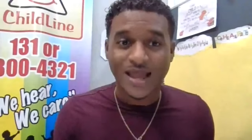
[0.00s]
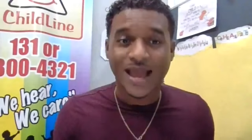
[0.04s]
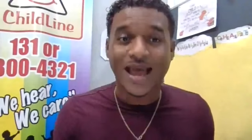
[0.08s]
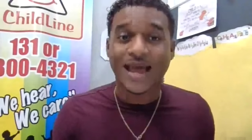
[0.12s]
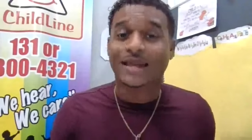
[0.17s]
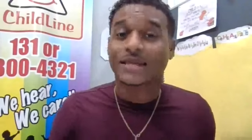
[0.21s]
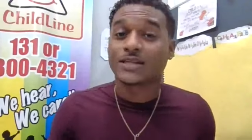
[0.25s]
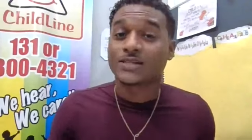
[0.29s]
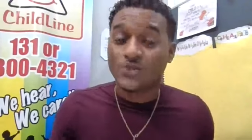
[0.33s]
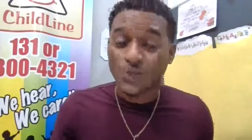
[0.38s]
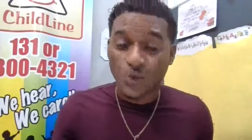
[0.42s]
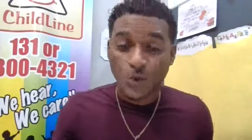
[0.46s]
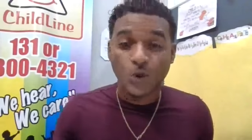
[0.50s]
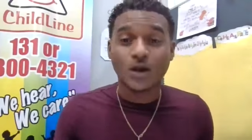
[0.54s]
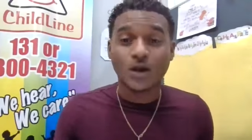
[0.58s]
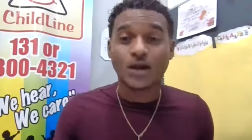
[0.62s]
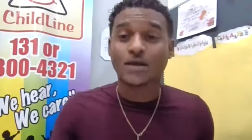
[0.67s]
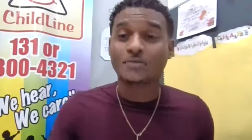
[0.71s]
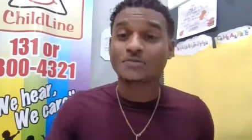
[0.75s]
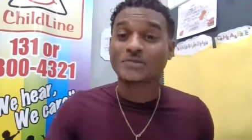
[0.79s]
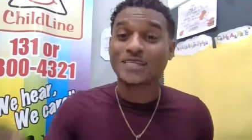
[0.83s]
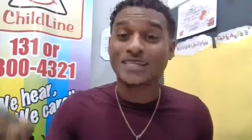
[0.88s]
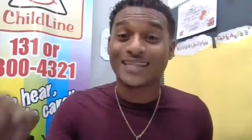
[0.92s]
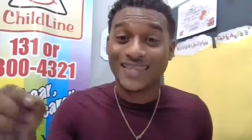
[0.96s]
And it's all
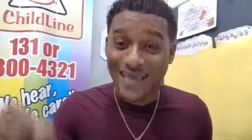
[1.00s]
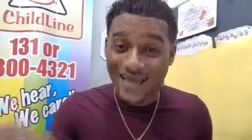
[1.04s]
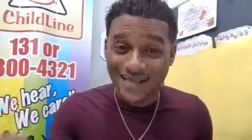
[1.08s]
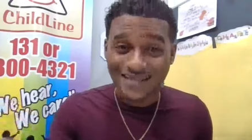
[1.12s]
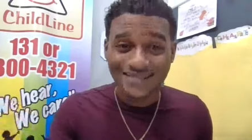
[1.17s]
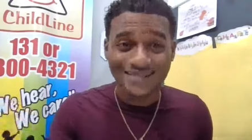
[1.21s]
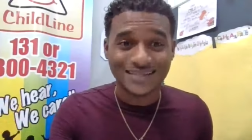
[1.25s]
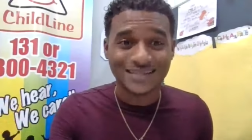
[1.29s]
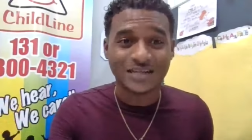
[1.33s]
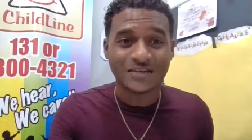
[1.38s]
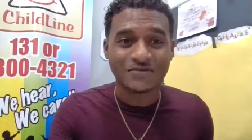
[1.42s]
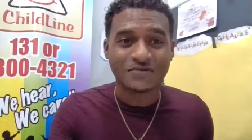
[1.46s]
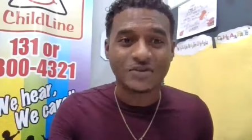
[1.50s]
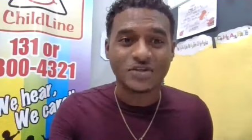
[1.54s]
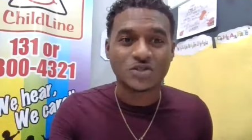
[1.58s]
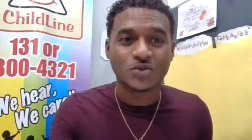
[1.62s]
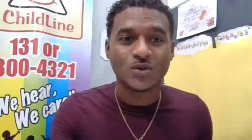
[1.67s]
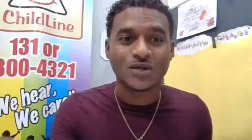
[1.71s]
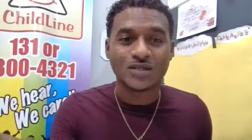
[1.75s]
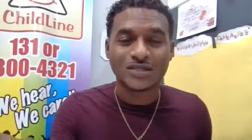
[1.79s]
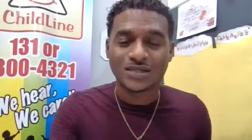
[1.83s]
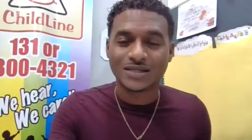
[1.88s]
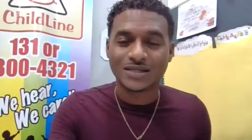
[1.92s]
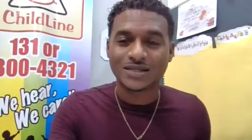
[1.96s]
up to that
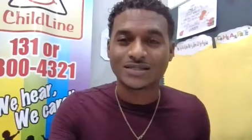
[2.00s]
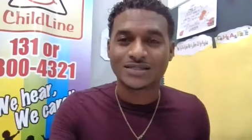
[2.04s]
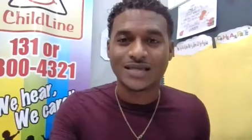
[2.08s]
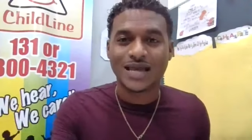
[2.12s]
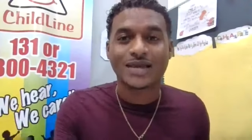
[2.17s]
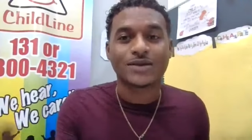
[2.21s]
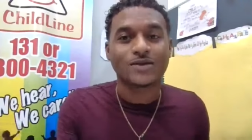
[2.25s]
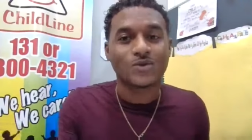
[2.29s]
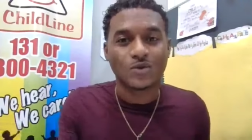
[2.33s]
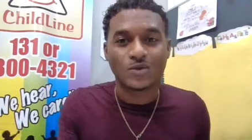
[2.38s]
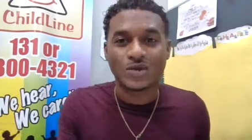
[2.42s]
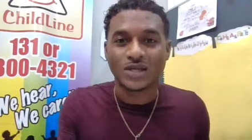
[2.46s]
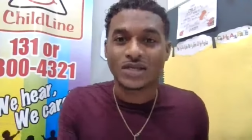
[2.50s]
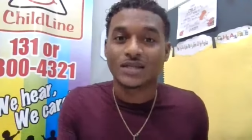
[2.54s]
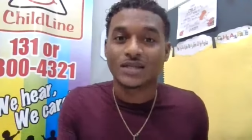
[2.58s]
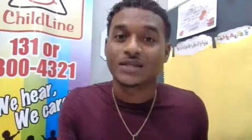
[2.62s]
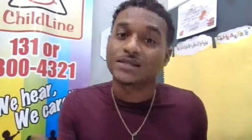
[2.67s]
individual to decide, okay,